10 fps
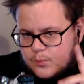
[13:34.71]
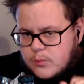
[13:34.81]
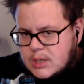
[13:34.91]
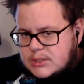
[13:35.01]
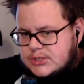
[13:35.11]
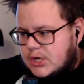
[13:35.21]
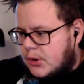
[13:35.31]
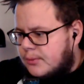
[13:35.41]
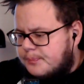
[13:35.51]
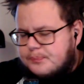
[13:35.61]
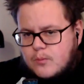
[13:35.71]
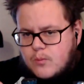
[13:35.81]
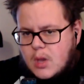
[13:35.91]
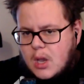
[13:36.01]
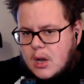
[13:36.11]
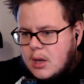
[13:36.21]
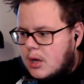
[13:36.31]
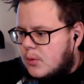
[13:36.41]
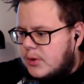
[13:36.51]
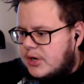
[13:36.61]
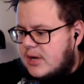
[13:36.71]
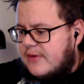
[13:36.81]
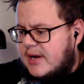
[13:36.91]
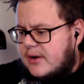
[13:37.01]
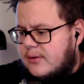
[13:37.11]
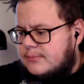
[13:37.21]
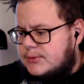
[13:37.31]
So, what do we have here?